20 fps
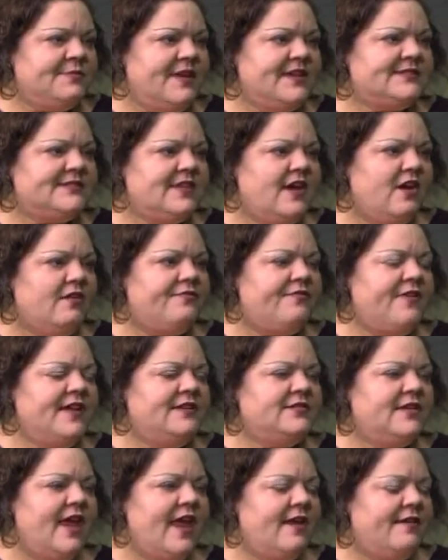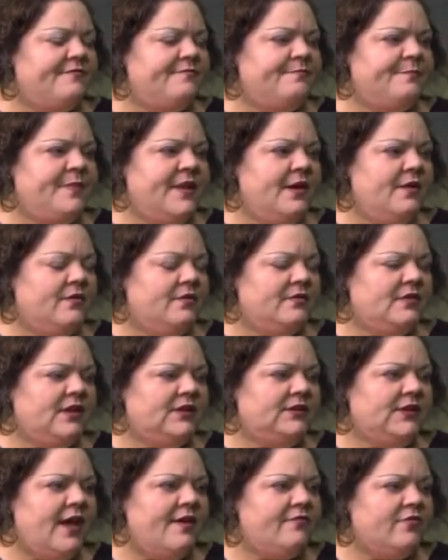myself, and I've been a
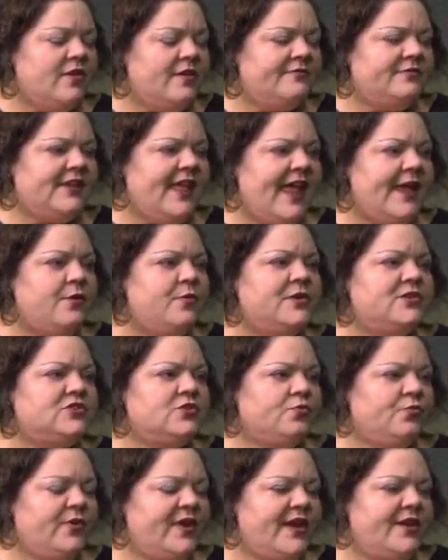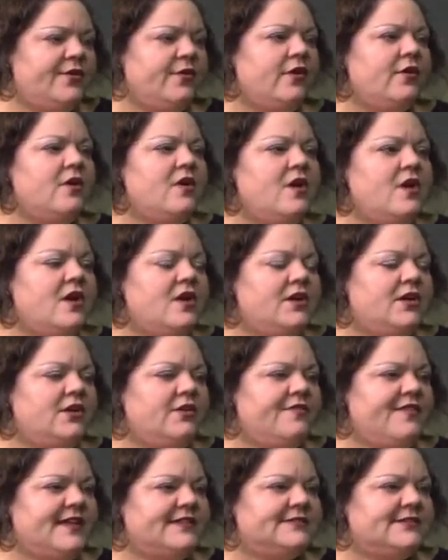lover of language, a reader.
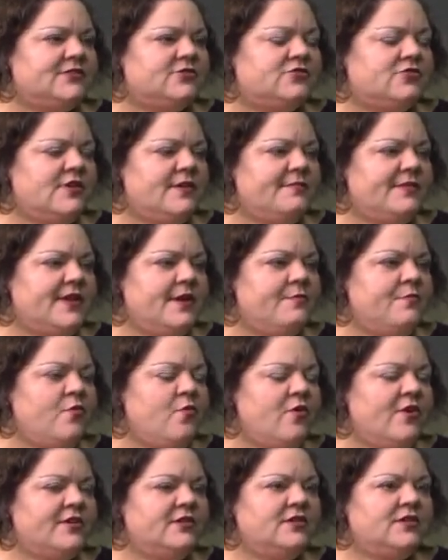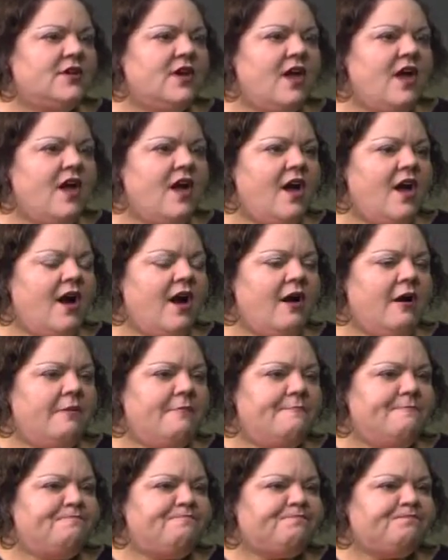That's extremely important.
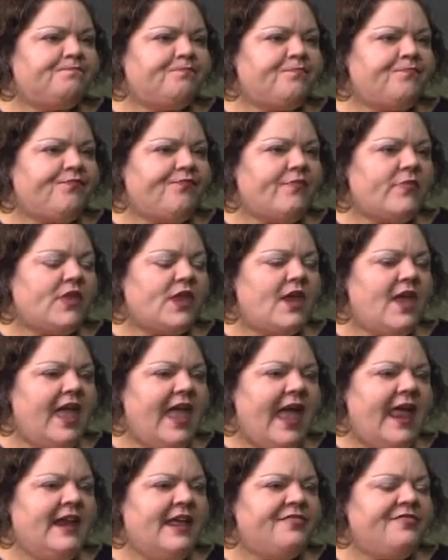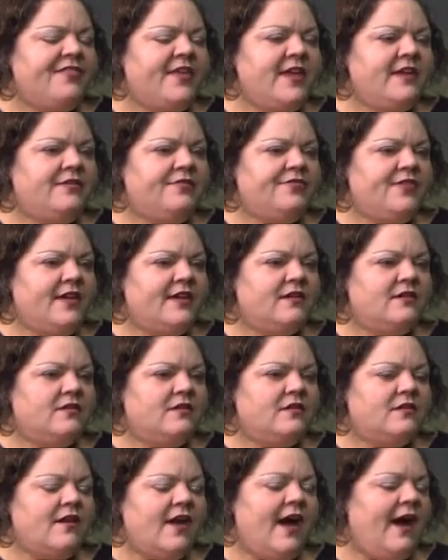And I think that
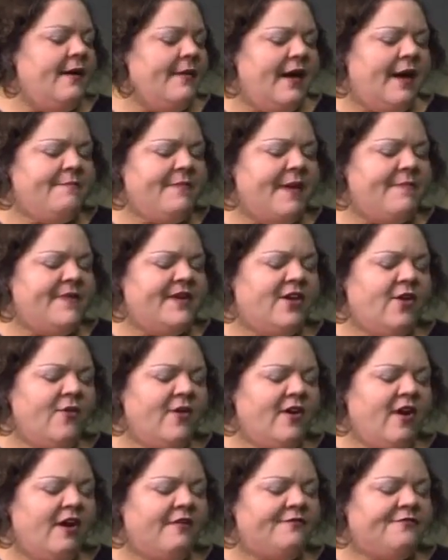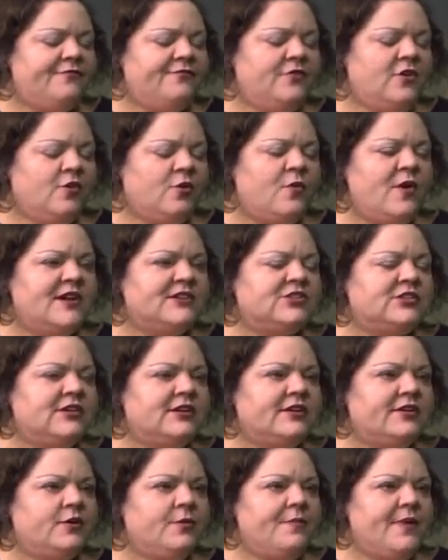I may be going off your question a
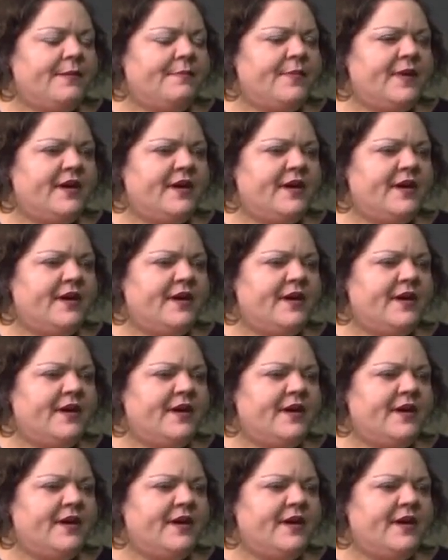little bit.